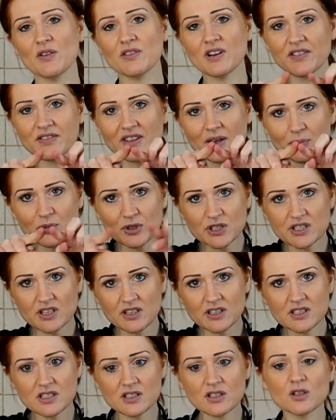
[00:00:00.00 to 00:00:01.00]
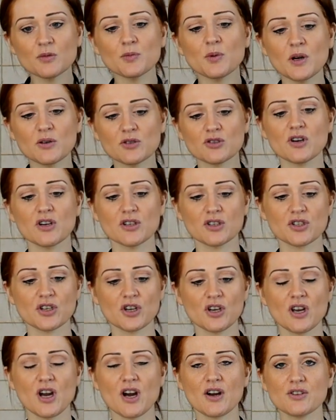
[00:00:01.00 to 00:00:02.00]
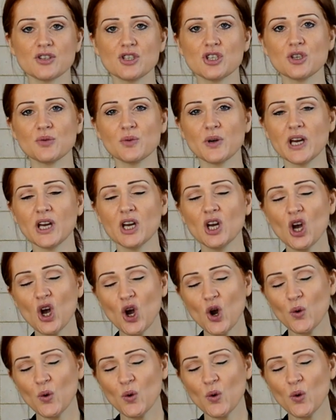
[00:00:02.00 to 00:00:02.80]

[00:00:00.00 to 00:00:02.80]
have that precise look, but I'm trying to show you how to do it